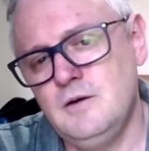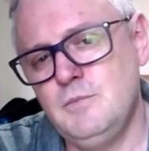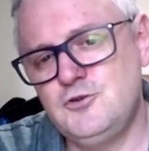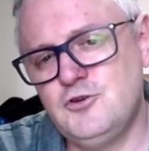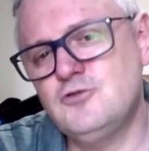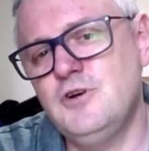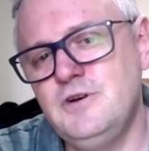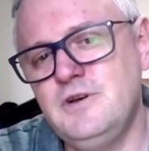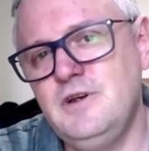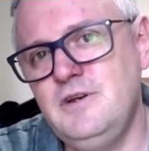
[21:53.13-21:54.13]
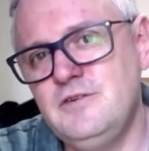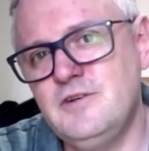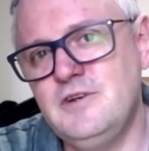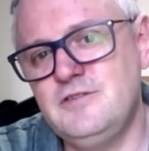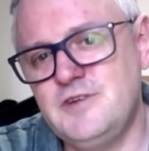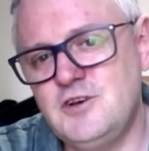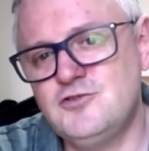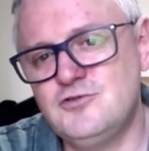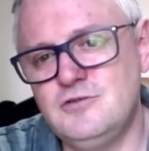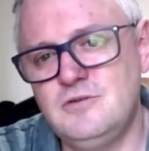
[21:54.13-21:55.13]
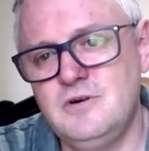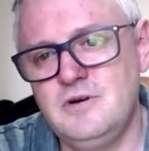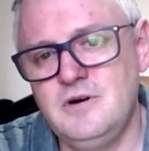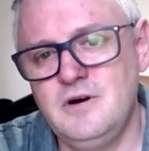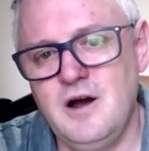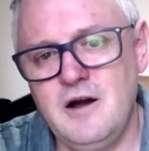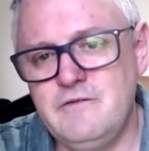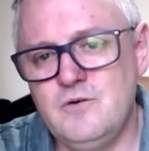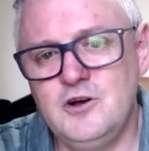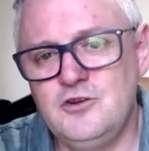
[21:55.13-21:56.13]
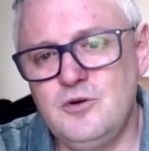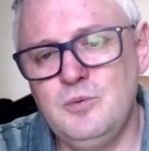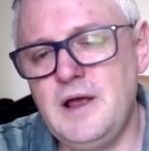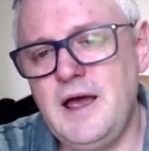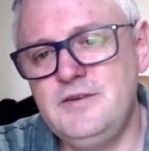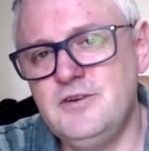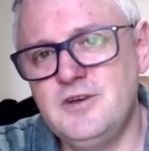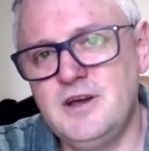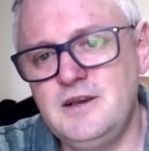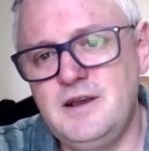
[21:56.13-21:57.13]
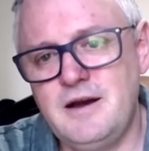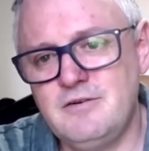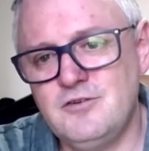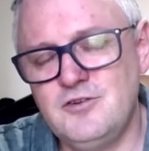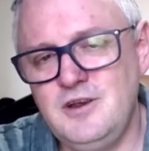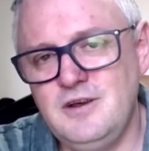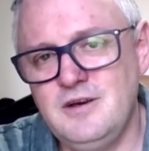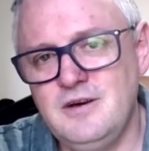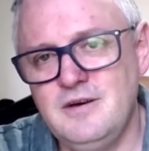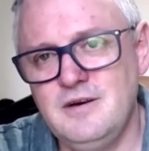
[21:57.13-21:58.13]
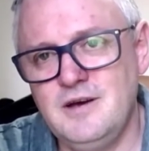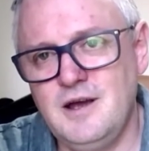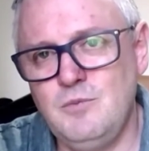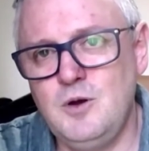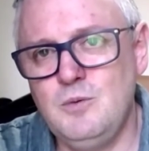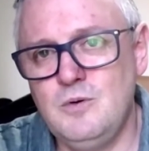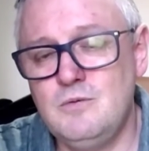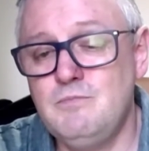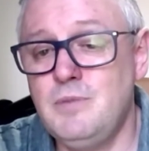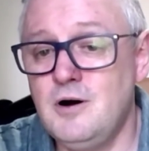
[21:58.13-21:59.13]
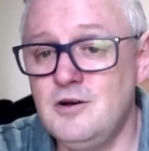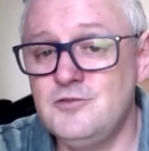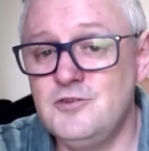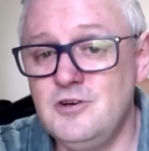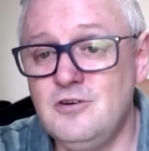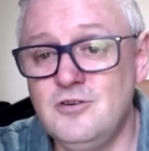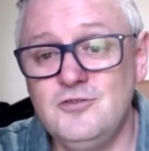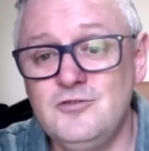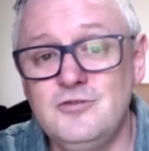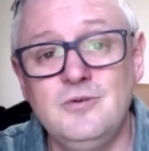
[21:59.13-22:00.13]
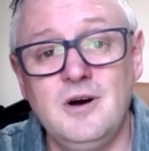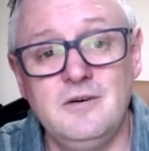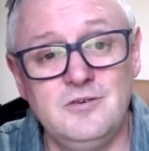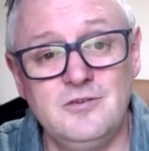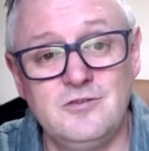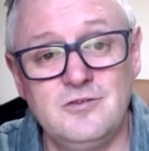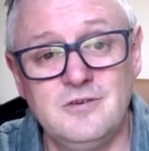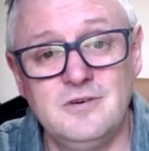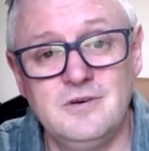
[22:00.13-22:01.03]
But doctrine is essential, otherwise we will entertain heresy and we will pass it on to others.